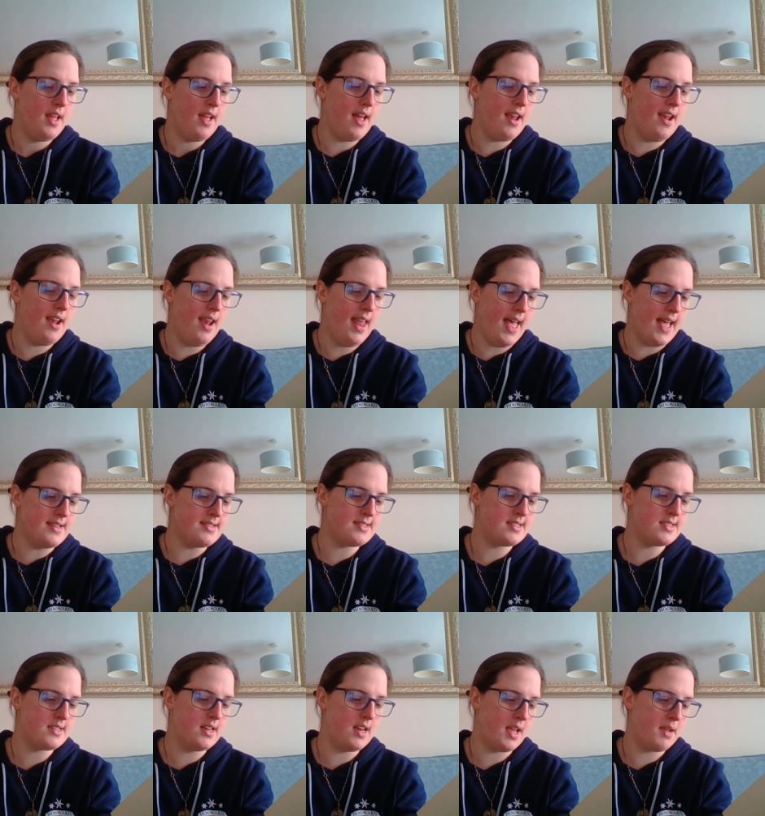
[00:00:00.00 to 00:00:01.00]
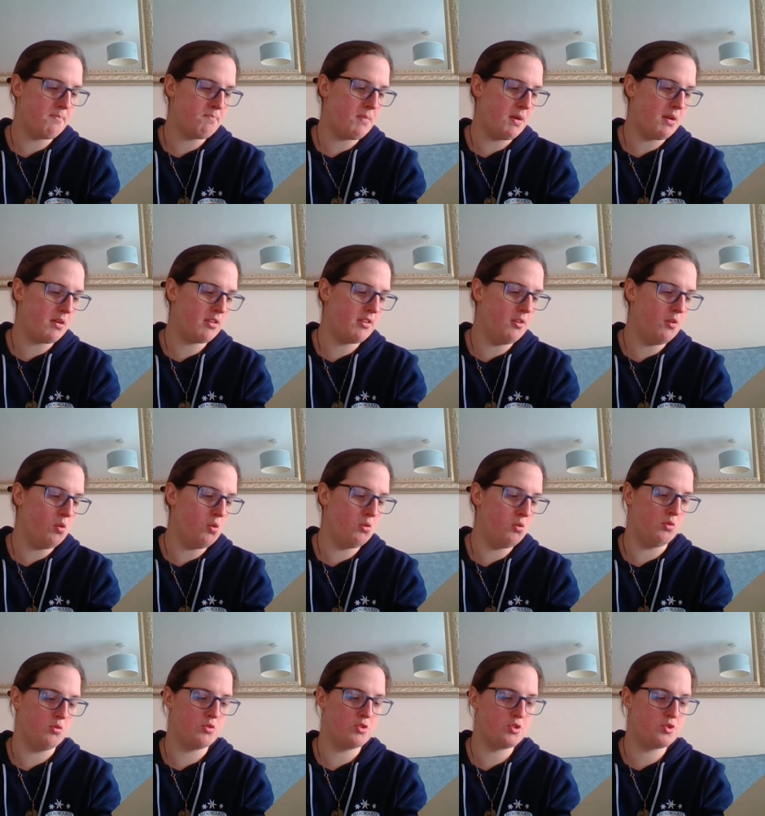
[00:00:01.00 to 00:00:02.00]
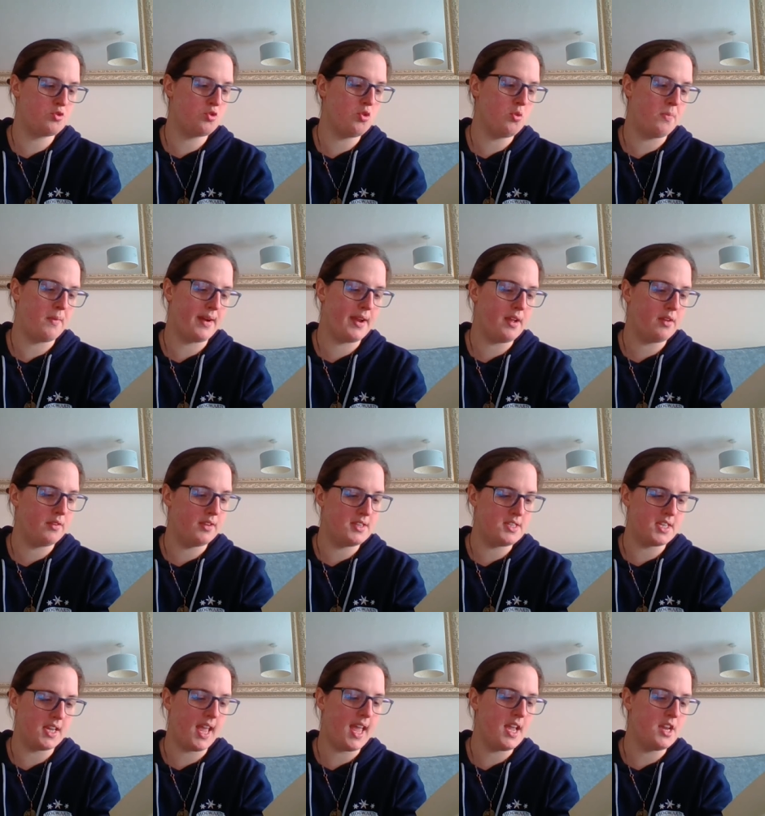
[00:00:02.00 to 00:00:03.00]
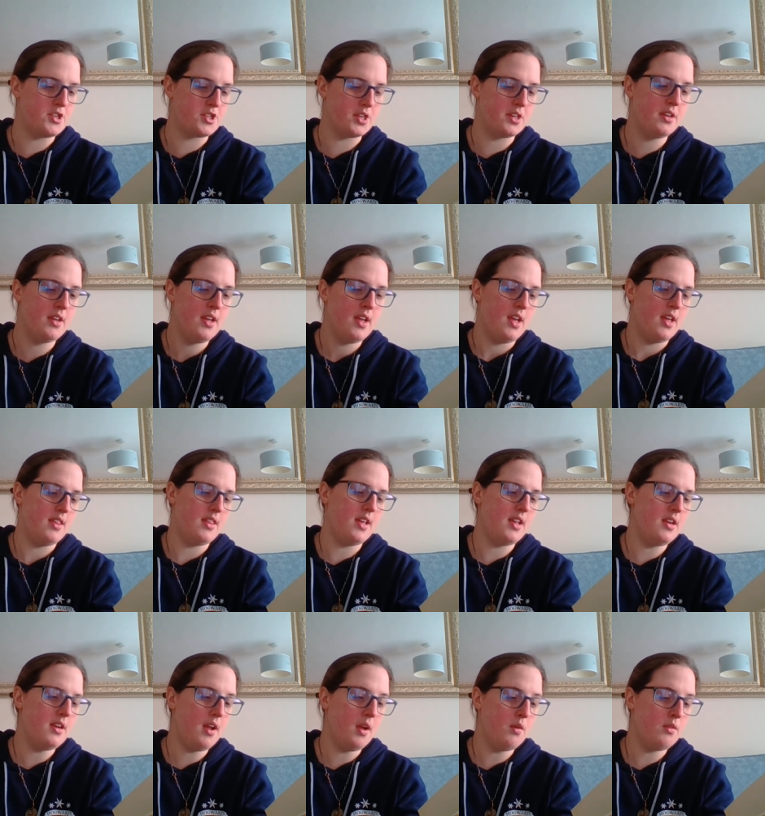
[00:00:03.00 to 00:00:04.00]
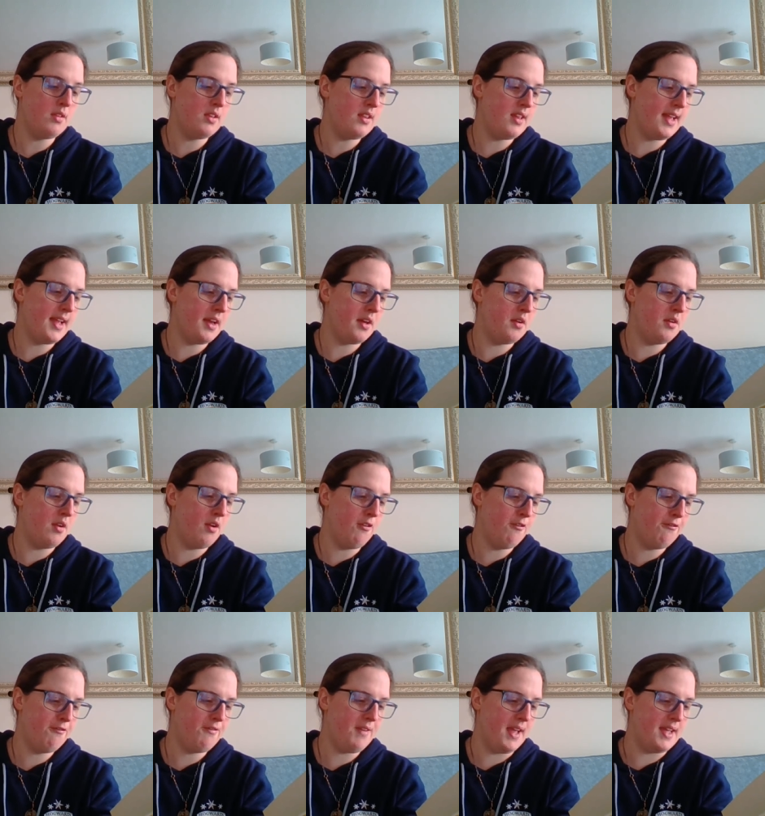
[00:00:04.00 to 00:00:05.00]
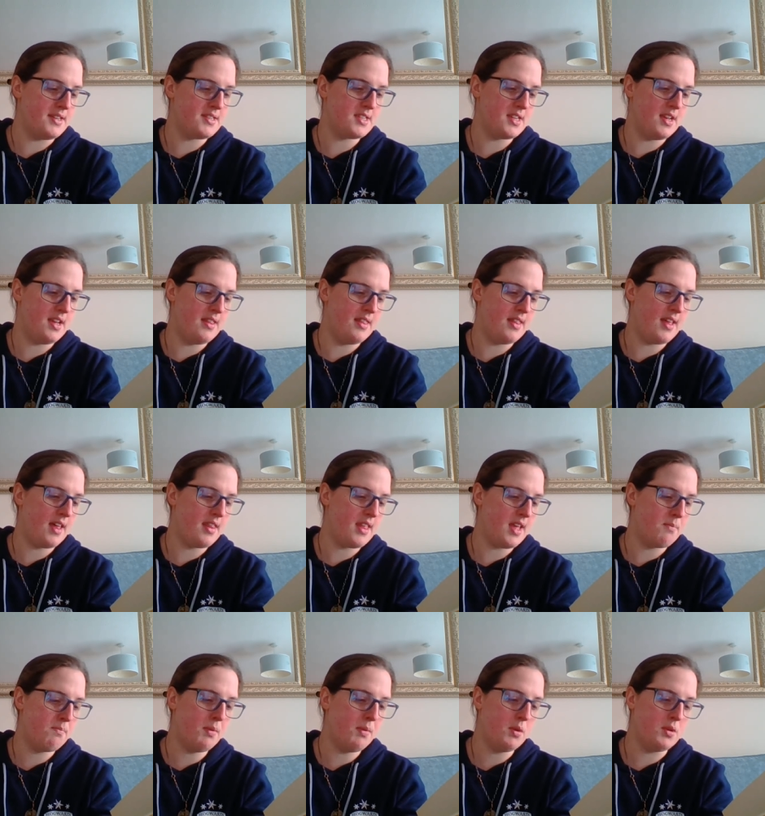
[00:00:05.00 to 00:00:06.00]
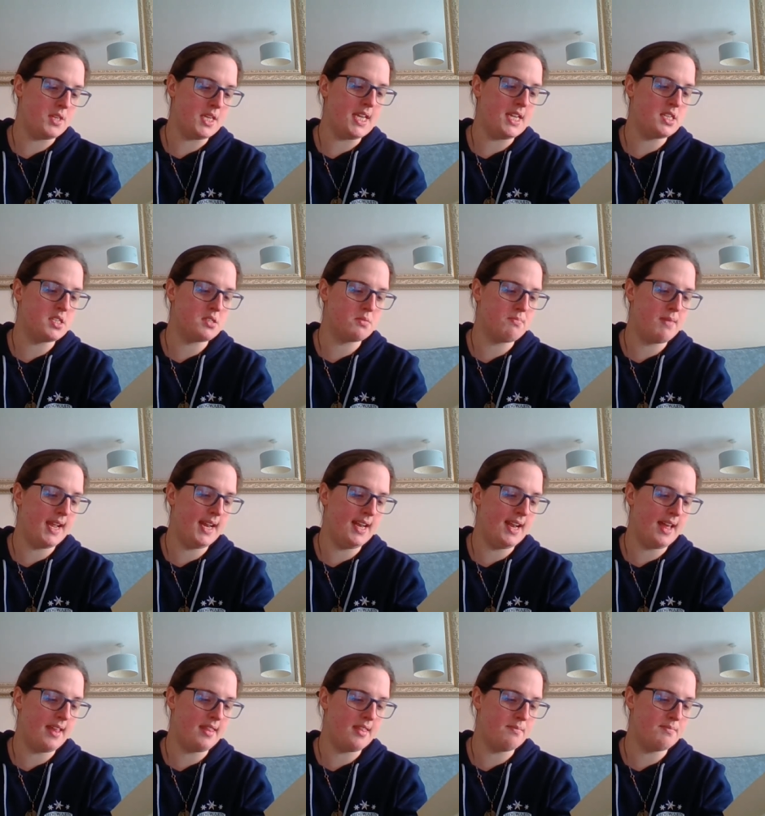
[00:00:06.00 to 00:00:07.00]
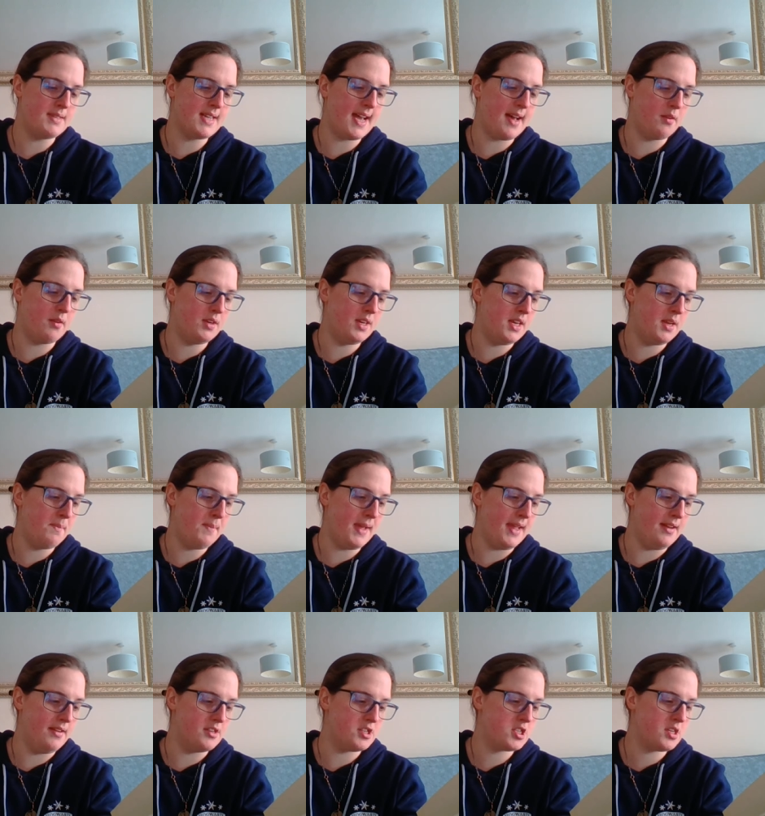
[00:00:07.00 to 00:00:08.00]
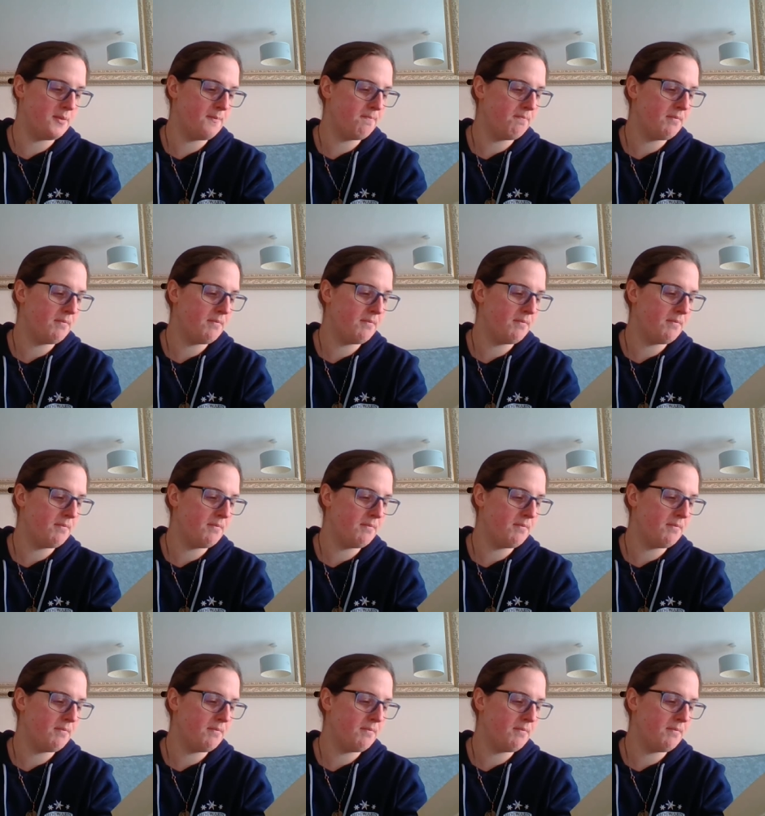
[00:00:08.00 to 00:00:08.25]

unless, like Buckthorn or Strawberry on this occasion, they know that they are not fit and that their bodies may let them down in a pinch.